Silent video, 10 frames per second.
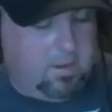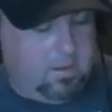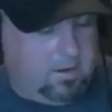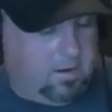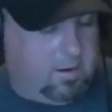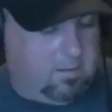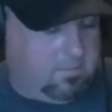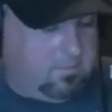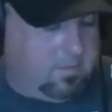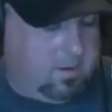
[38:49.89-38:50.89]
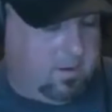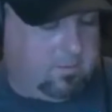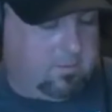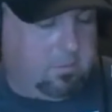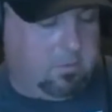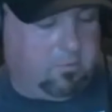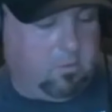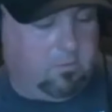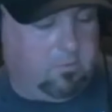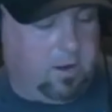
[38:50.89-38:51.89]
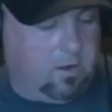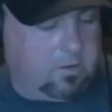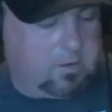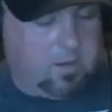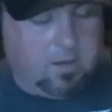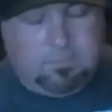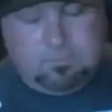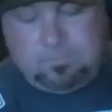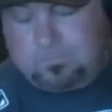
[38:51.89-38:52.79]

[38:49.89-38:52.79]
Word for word: and then uh, and then some other foreign fighters. Um,